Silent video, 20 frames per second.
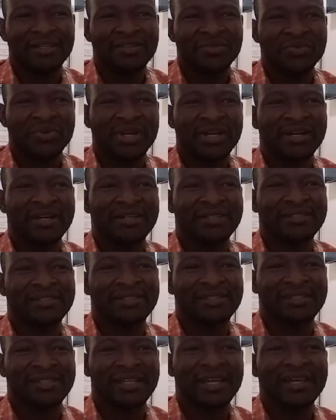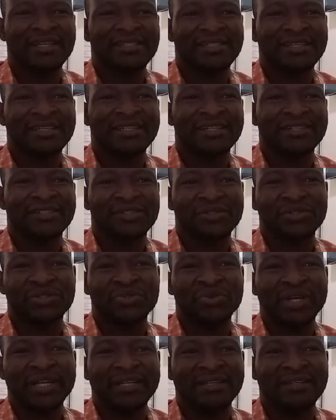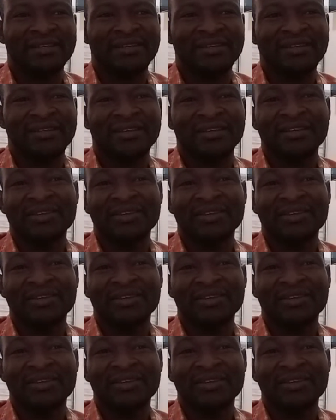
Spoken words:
whereas slice thickness is usually